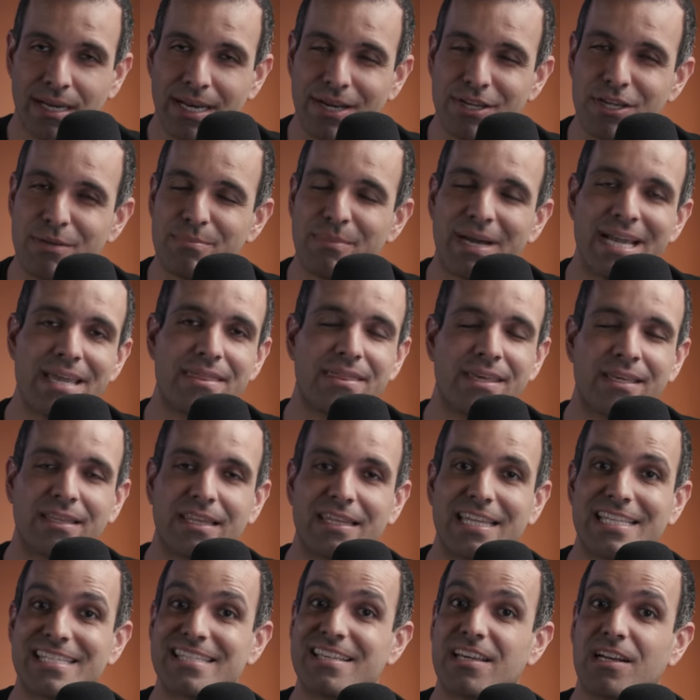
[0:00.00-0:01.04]
Now, you might think that
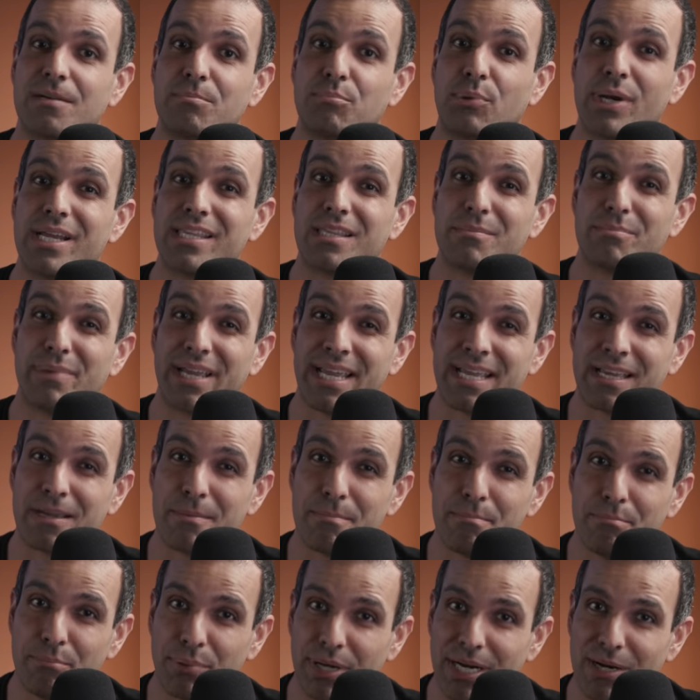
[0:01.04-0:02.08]
this is gonna break the bank,
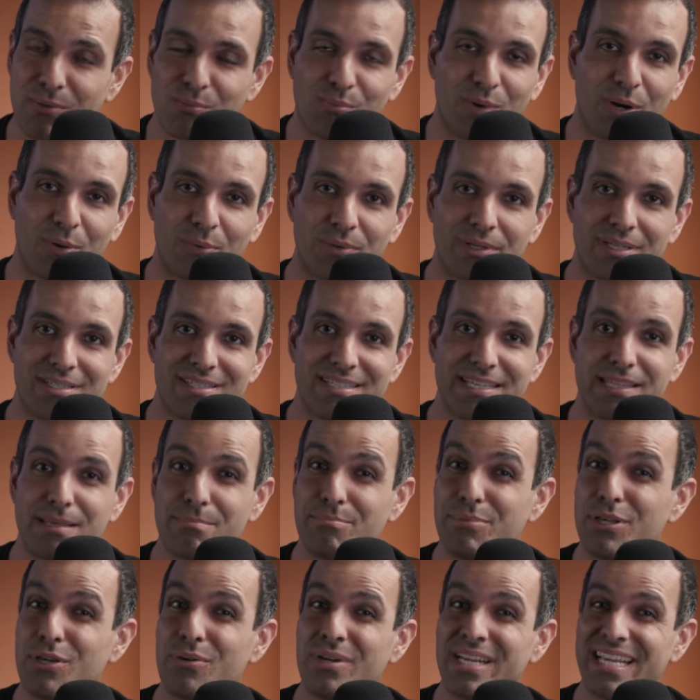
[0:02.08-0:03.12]
but it won't. See, the
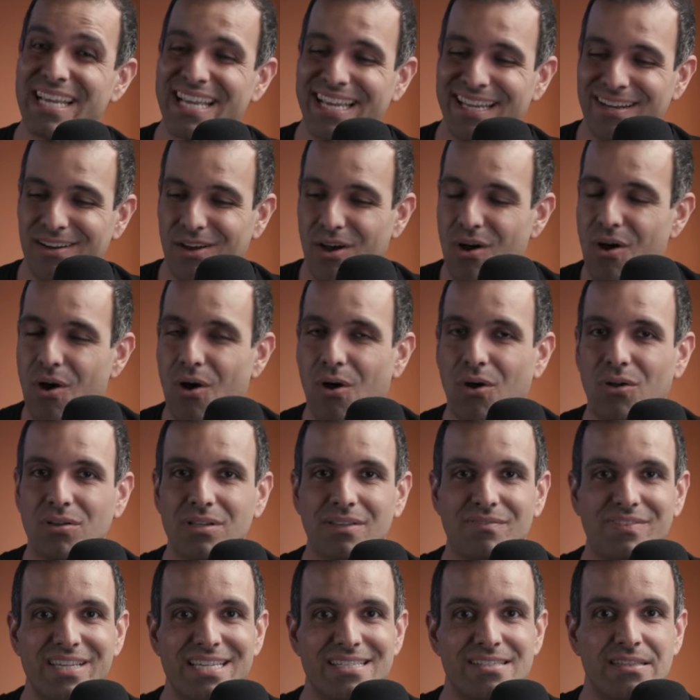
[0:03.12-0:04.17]
beauty in all
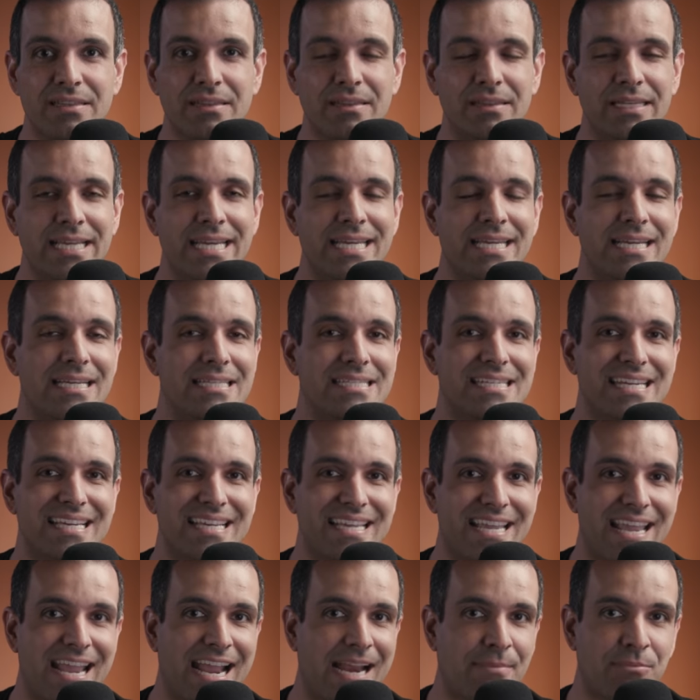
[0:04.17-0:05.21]
of these latest
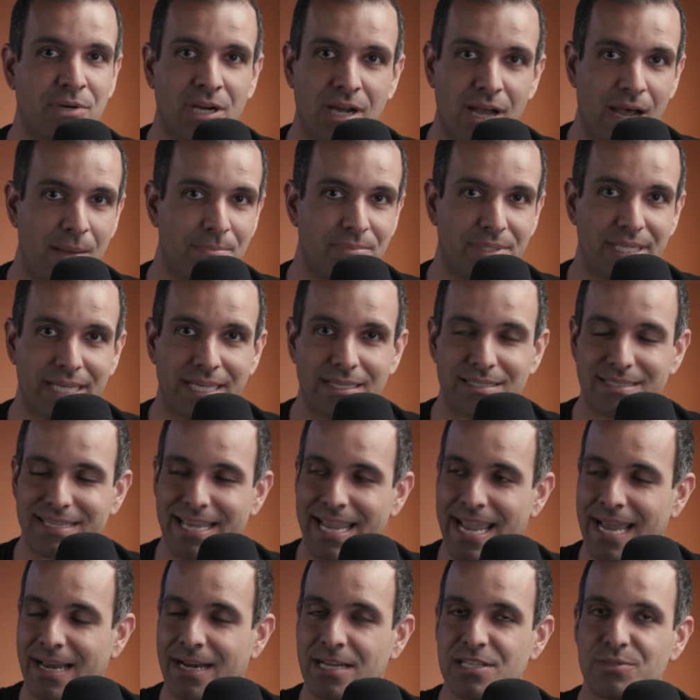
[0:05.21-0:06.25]
camera updates,
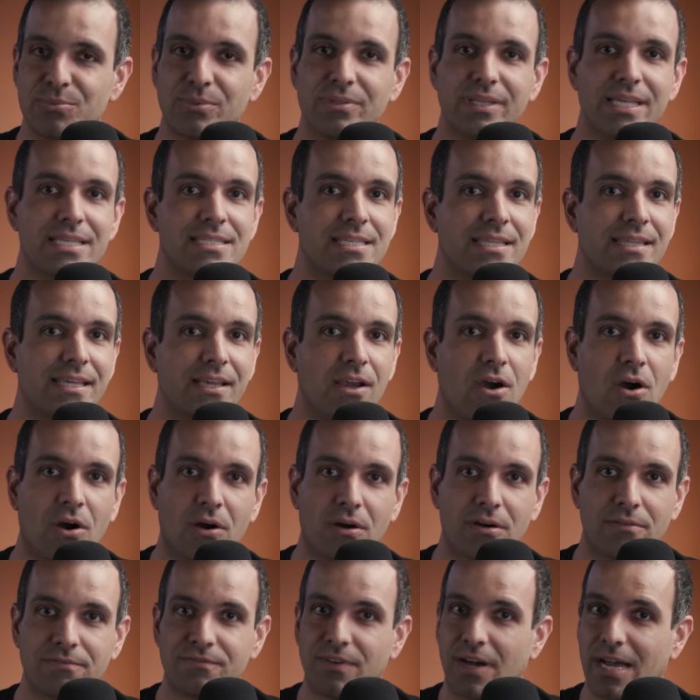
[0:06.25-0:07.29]
Canon's releasing the
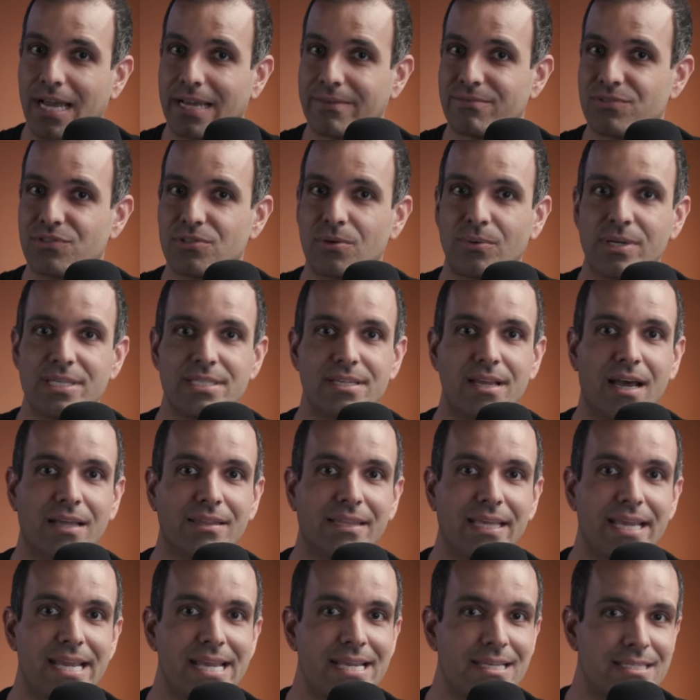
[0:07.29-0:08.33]
R five, Sony's got
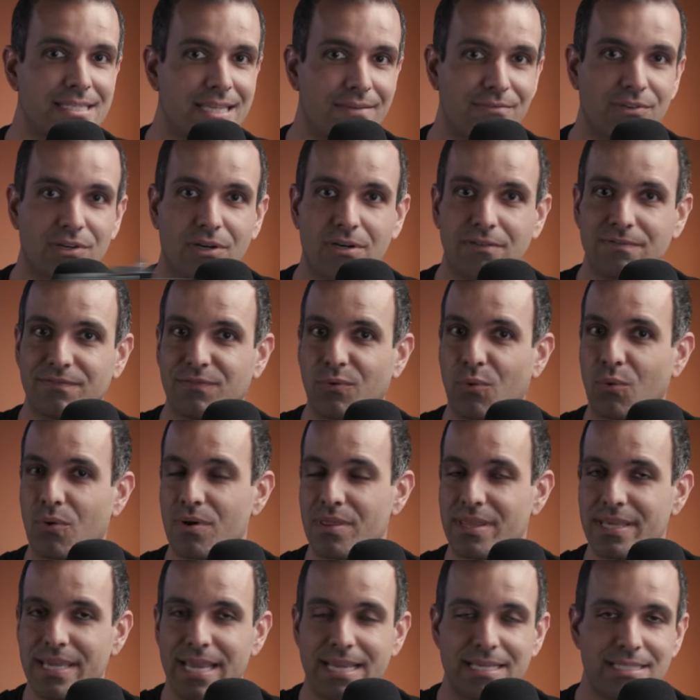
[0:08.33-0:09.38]
the A seven R four,
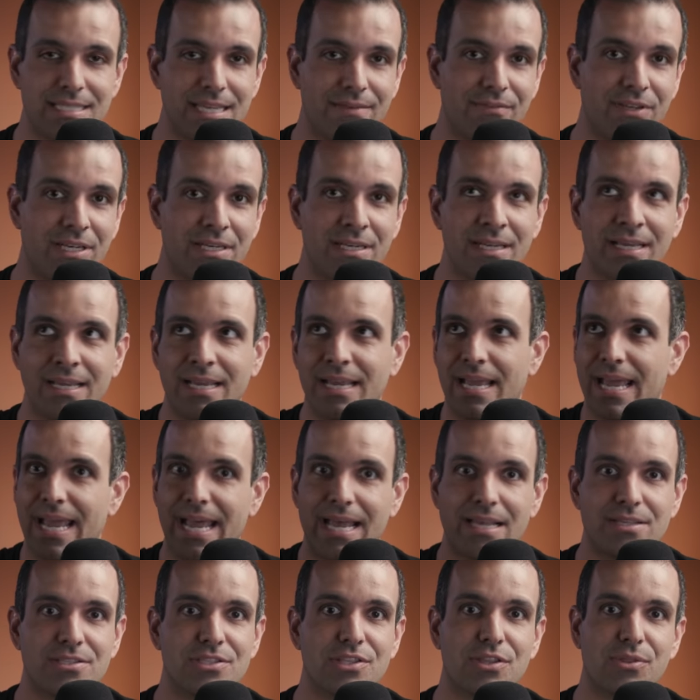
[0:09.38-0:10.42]
the A seven
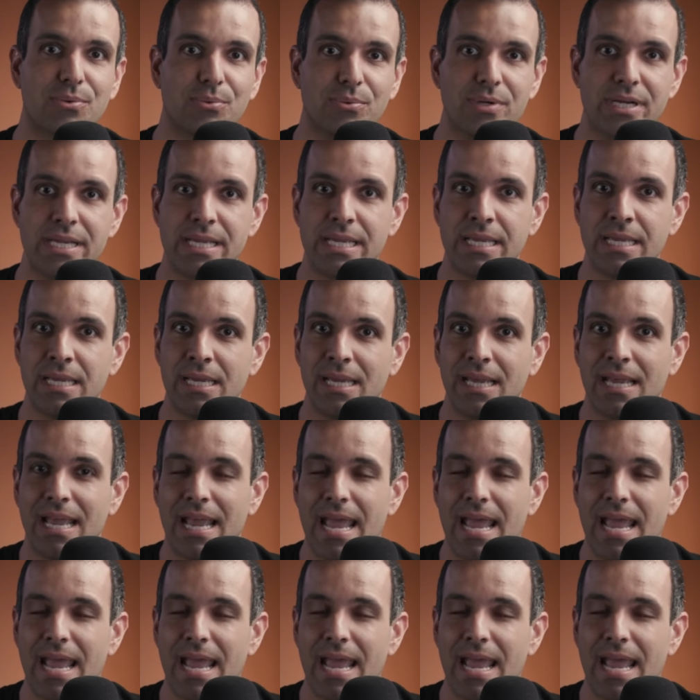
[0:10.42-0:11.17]
S three,